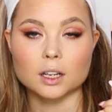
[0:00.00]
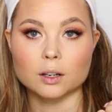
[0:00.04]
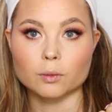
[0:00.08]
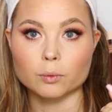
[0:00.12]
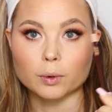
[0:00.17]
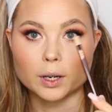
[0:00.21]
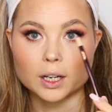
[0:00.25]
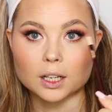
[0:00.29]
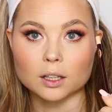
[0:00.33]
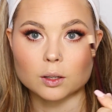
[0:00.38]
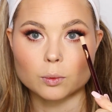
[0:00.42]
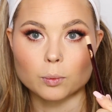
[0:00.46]

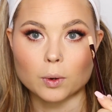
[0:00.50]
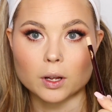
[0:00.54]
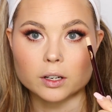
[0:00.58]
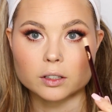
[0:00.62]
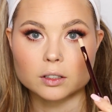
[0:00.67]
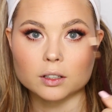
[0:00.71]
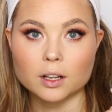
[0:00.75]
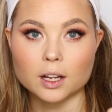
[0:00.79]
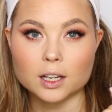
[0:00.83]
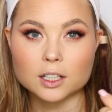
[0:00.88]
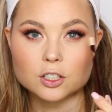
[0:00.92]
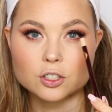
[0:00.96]
right in the
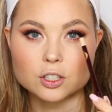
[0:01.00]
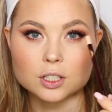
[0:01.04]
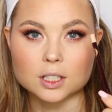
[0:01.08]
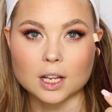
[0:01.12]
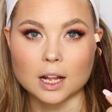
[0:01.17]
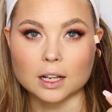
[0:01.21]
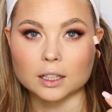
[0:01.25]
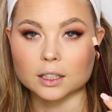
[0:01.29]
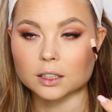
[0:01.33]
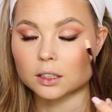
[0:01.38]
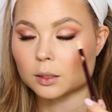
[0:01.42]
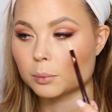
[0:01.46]
waterline, just
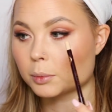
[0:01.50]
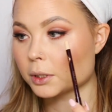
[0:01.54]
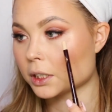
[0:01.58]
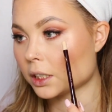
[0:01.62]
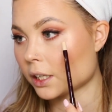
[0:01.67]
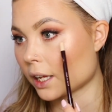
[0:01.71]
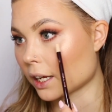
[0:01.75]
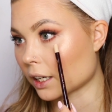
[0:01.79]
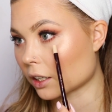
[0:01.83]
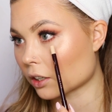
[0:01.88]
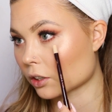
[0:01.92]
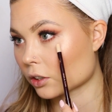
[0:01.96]
that little bit
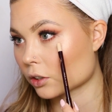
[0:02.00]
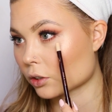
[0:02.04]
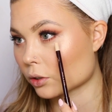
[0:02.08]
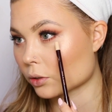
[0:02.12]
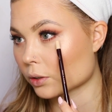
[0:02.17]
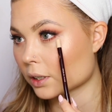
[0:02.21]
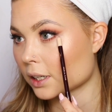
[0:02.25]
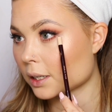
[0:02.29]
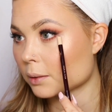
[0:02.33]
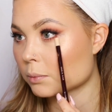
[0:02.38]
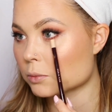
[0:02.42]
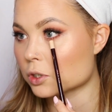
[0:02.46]
of like
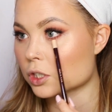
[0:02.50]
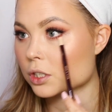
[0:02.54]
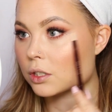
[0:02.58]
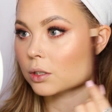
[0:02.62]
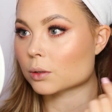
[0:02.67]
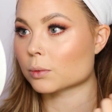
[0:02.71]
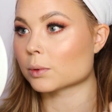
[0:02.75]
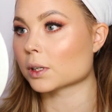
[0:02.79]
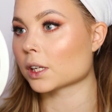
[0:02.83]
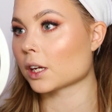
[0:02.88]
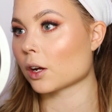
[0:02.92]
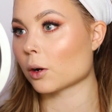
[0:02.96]
cream just
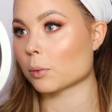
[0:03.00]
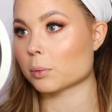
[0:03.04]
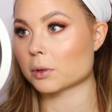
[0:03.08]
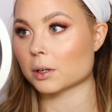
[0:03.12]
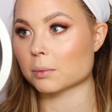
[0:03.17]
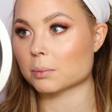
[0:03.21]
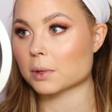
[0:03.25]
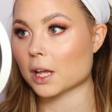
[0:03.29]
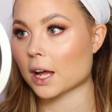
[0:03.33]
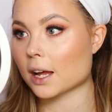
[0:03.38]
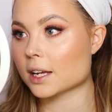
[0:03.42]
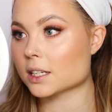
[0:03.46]
to really open
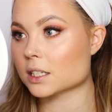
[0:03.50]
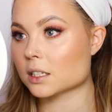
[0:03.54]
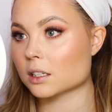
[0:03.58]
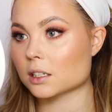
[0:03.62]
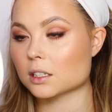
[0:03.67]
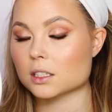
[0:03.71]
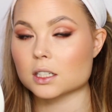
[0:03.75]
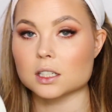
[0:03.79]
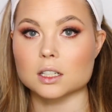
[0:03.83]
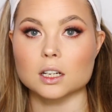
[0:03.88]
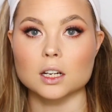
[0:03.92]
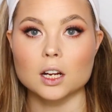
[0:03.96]
up the eyes, and
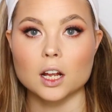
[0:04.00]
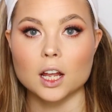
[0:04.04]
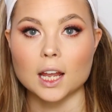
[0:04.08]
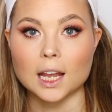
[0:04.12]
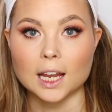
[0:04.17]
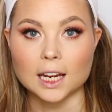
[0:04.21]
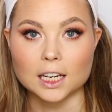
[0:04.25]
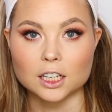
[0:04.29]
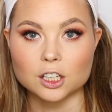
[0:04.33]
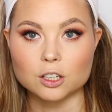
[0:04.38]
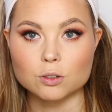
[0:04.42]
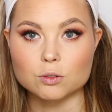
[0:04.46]
it did
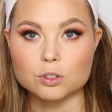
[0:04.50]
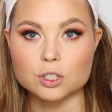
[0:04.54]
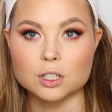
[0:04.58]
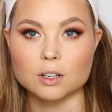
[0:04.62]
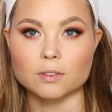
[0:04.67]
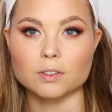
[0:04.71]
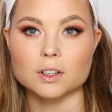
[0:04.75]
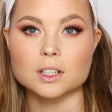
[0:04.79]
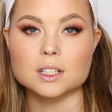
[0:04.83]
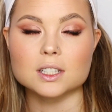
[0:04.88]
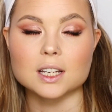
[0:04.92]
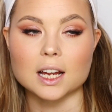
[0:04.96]
a huge
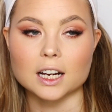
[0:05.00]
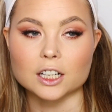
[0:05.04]
difference.